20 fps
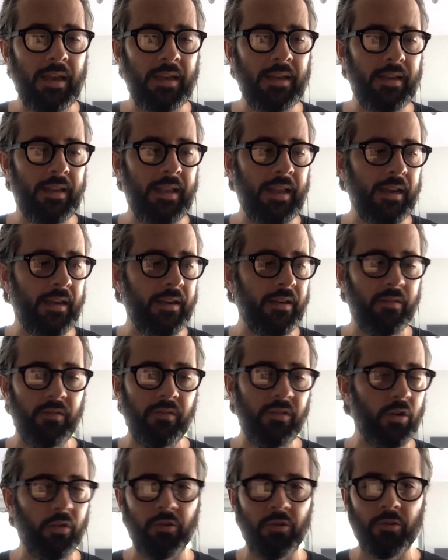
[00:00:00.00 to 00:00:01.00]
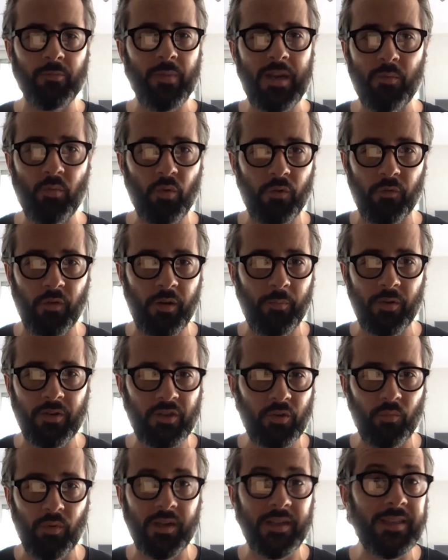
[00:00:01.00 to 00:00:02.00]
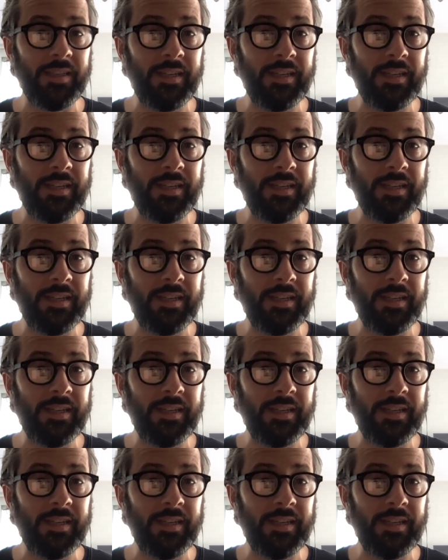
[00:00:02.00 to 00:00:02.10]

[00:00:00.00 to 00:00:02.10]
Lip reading: there's many more frameworks that we're